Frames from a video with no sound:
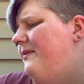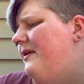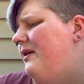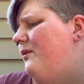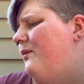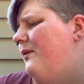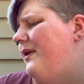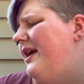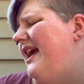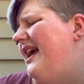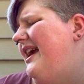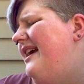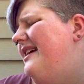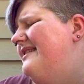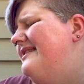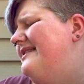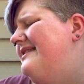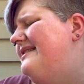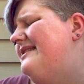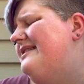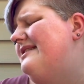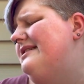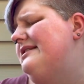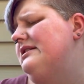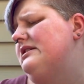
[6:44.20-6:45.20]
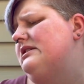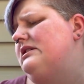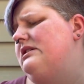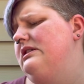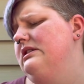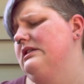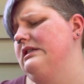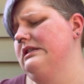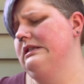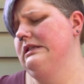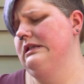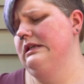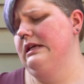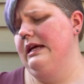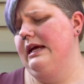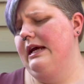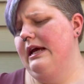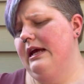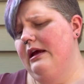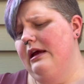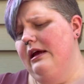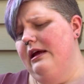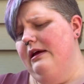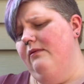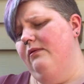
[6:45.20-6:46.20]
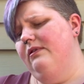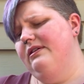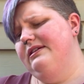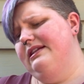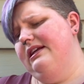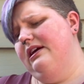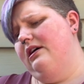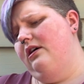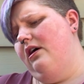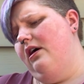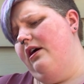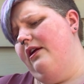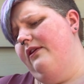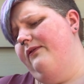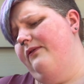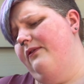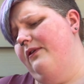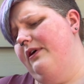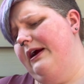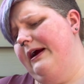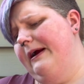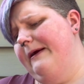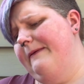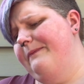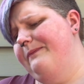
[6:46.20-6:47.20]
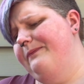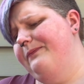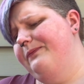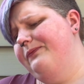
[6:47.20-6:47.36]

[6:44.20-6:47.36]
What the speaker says: Weeks was the called for.